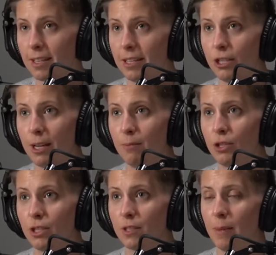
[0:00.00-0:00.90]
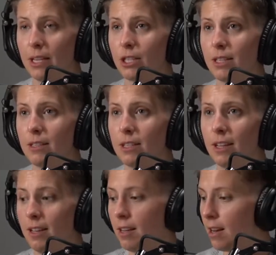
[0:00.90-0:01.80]
that James just mentioned,
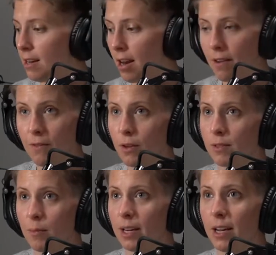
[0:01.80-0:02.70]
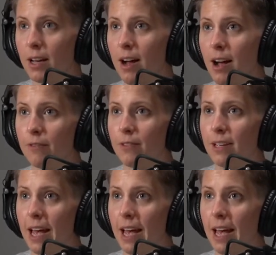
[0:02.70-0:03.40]
none of those have been cut off.